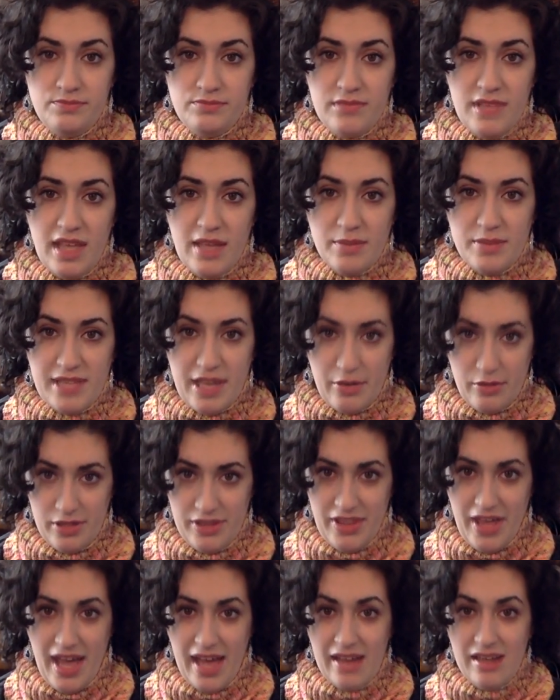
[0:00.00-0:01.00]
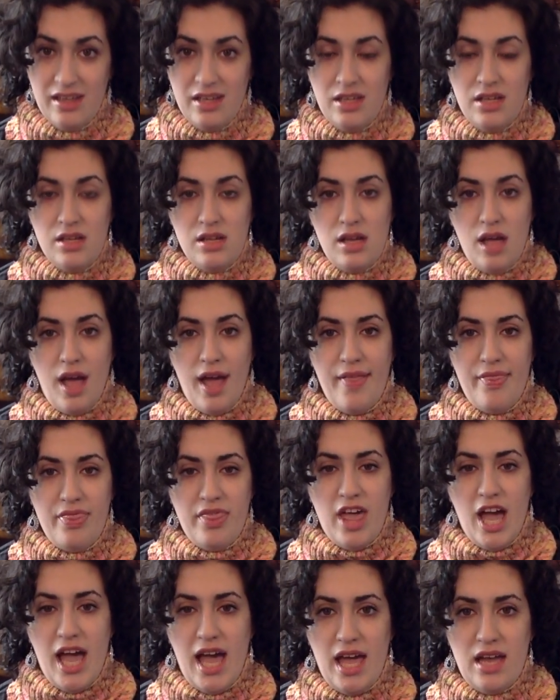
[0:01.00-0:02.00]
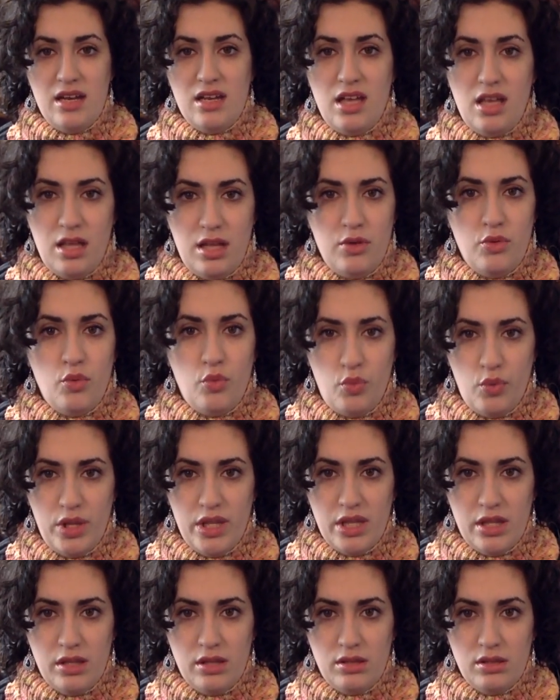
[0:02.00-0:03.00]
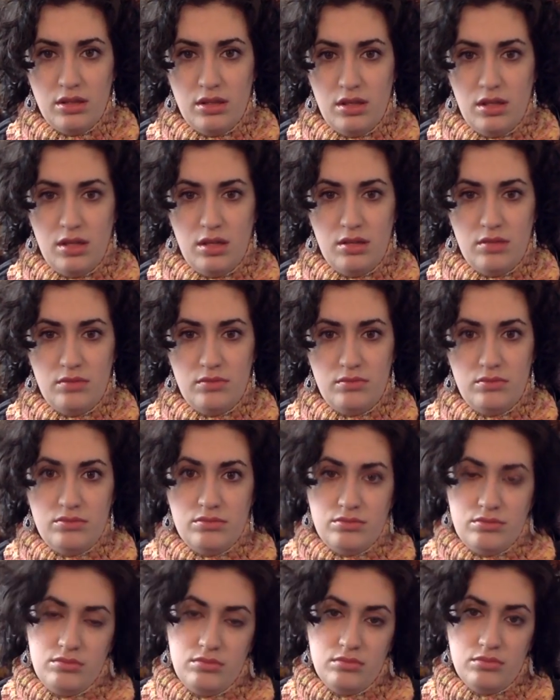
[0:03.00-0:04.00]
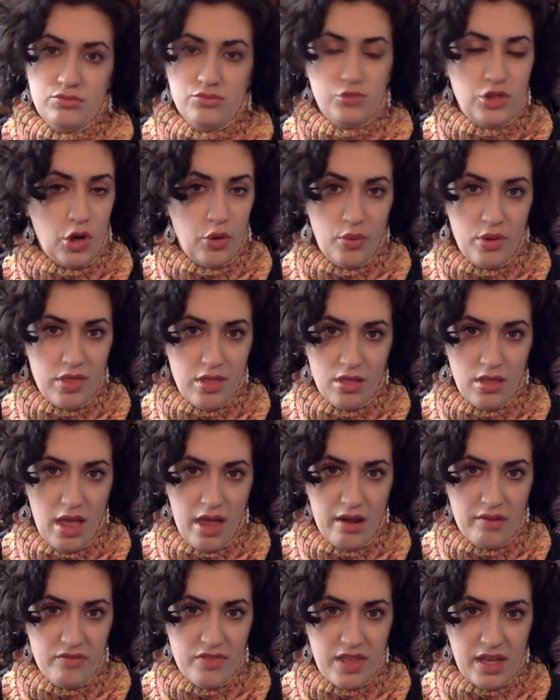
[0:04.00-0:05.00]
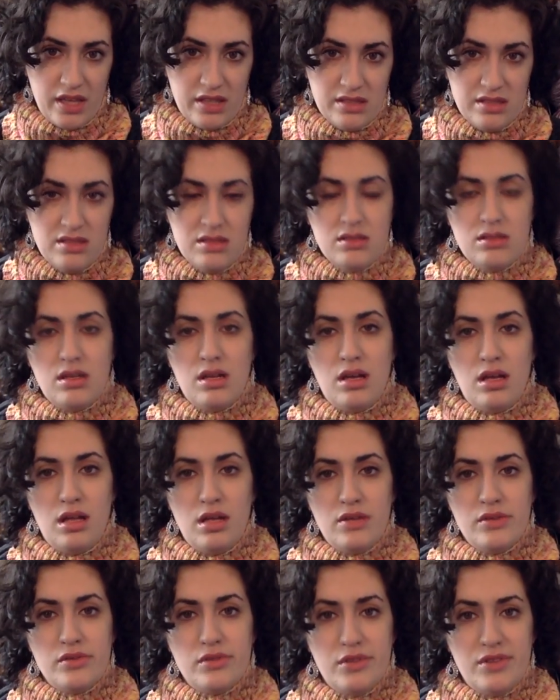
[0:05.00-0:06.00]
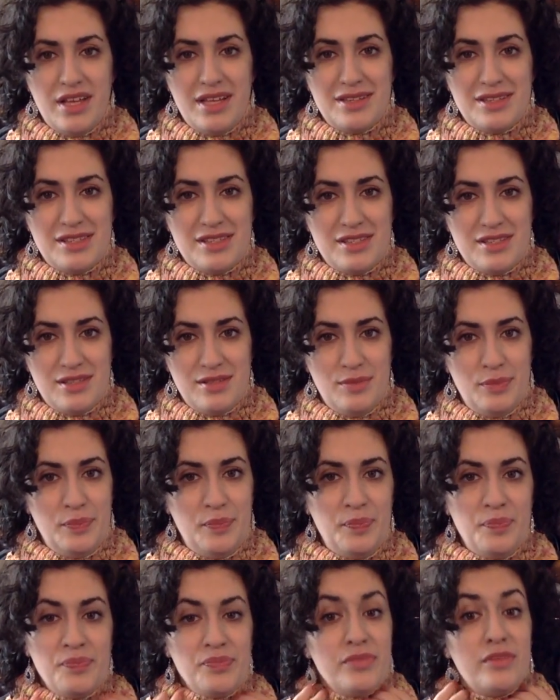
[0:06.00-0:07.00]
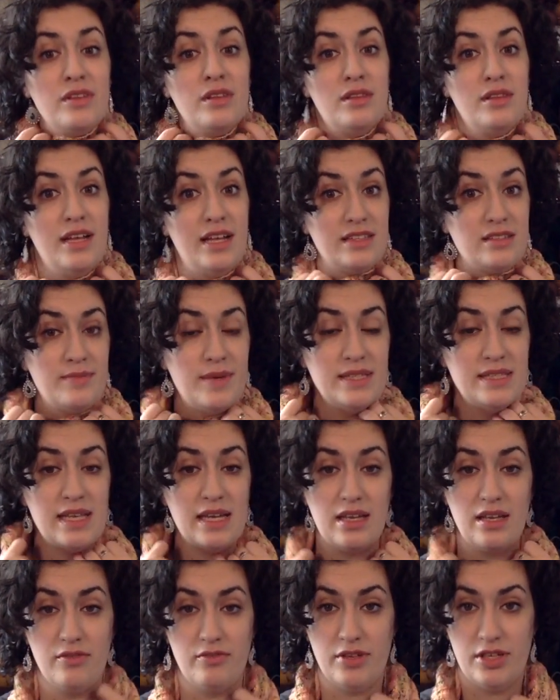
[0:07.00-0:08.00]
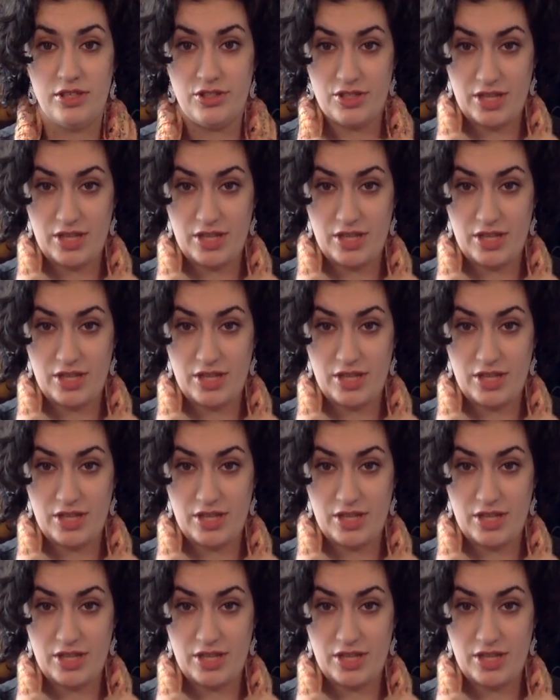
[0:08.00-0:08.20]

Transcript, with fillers: helps out with that, and that it will um, go with a lot of things. Uh, so that's that's my second finished